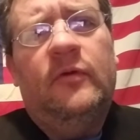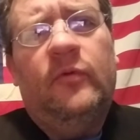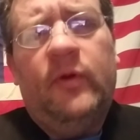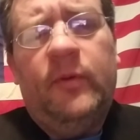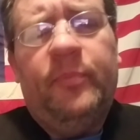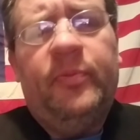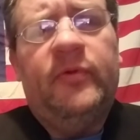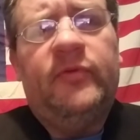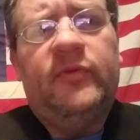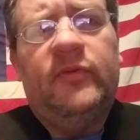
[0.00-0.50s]

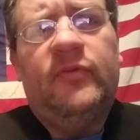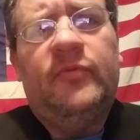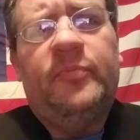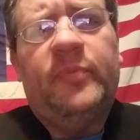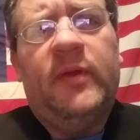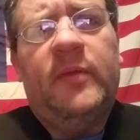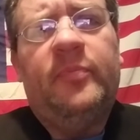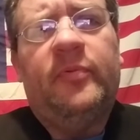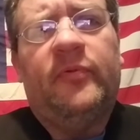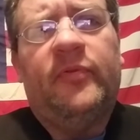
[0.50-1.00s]
We put these
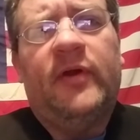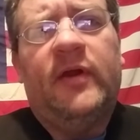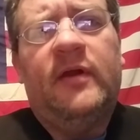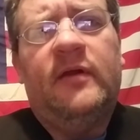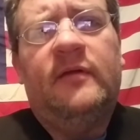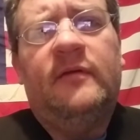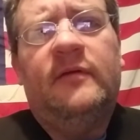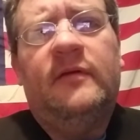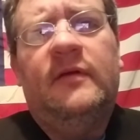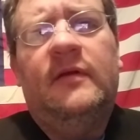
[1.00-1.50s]
people
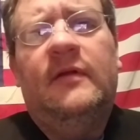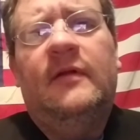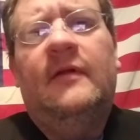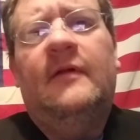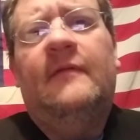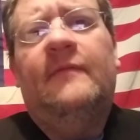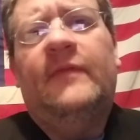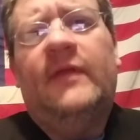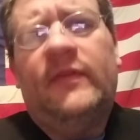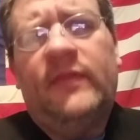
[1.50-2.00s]
there.
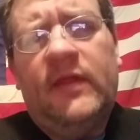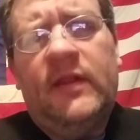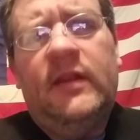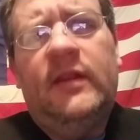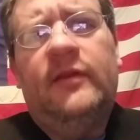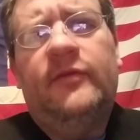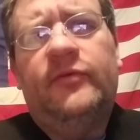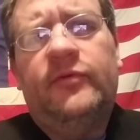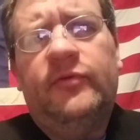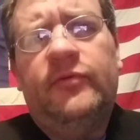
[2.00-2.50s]
Now they
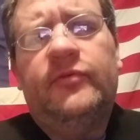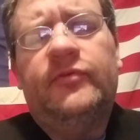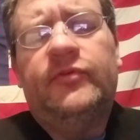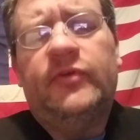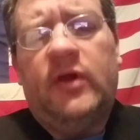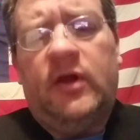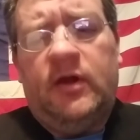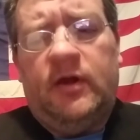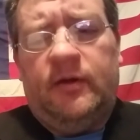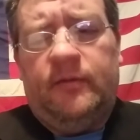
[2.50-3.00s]
need to do their
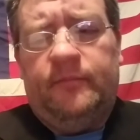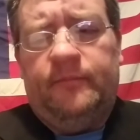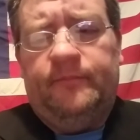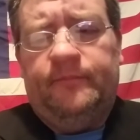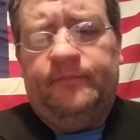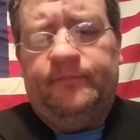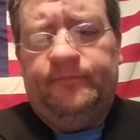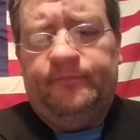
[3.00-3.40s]
job.